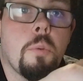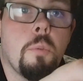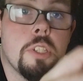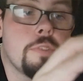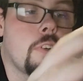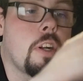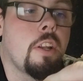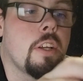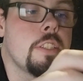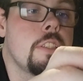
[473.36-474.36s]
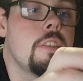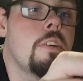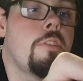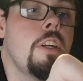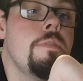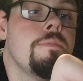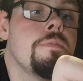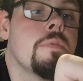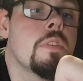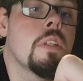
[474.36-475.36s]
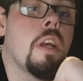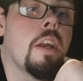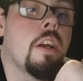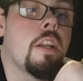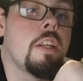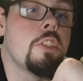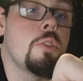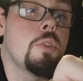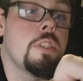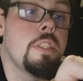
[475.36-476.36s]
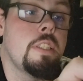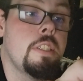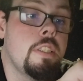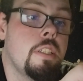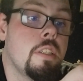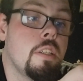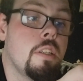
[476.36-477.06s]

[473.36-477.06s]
which is very nice of her. I got a juicy